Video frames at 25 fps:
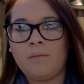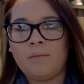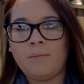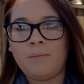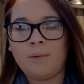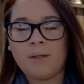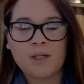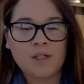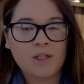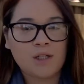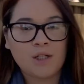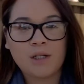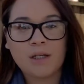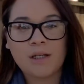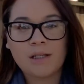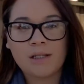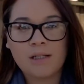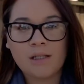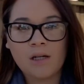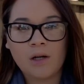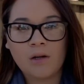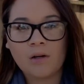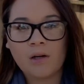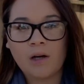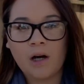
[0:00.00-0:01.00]
be sure to
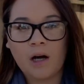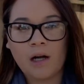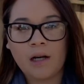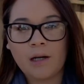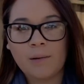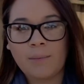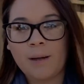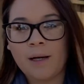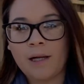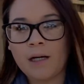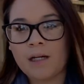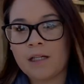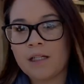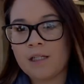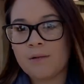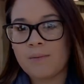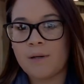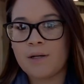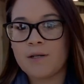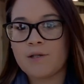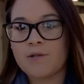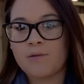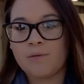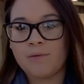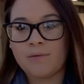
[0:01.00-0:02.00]
tell God about our
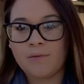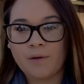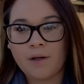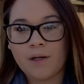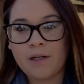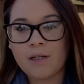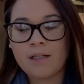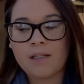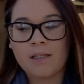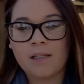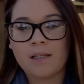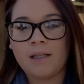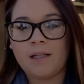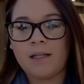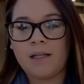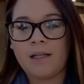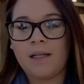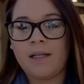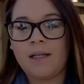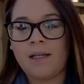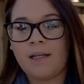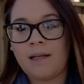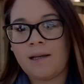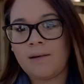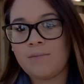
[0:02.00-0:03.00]
special verse, and then
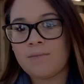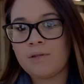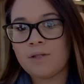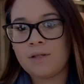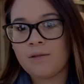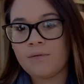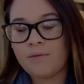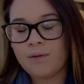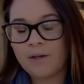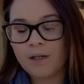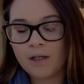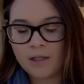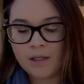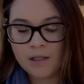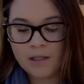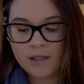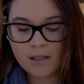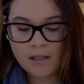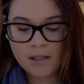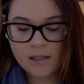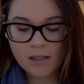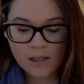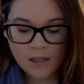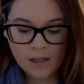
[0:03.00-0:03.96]
he names the verse.